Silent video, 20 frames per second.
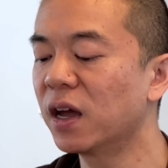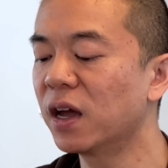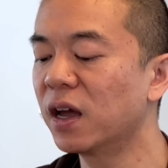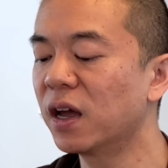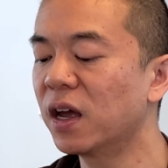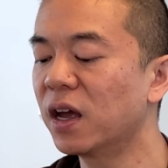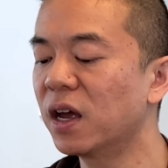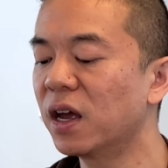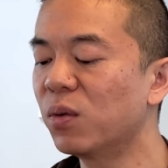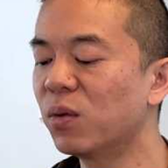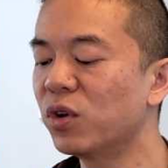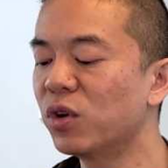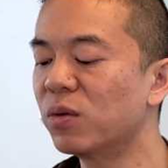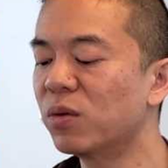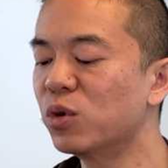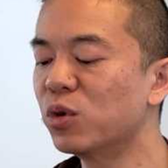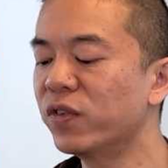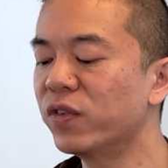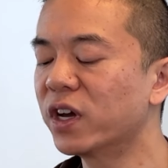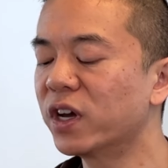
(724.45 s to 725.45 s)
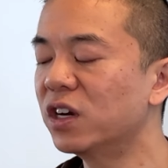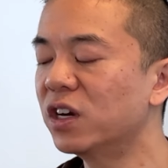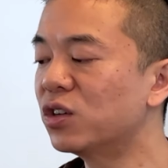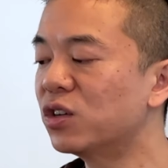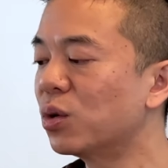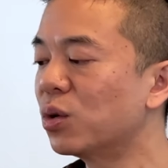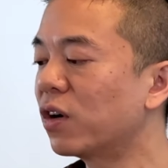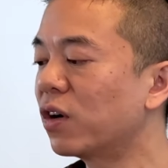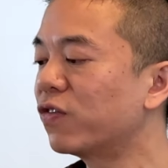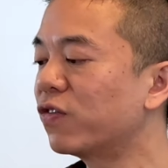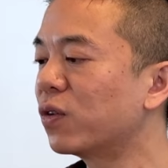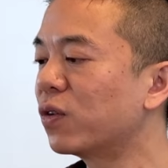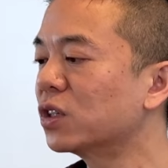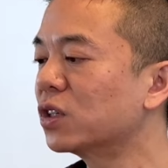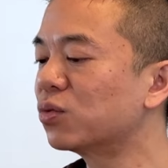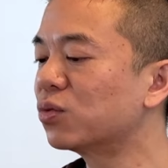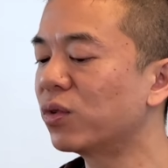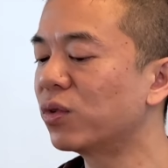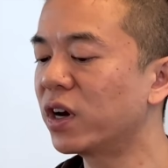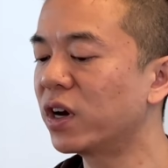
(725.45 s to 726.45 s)
And we are moving into our
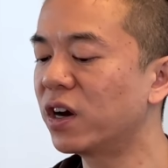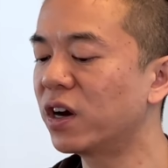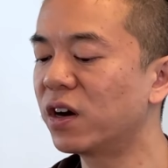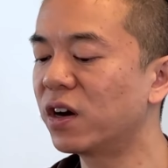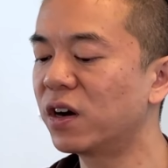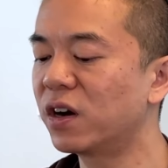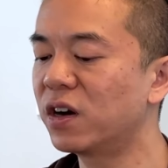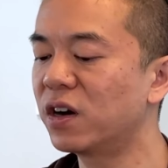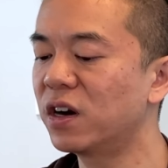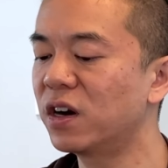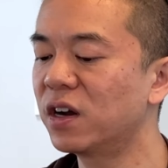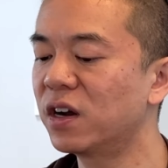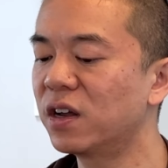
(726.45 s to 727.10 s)
first rare,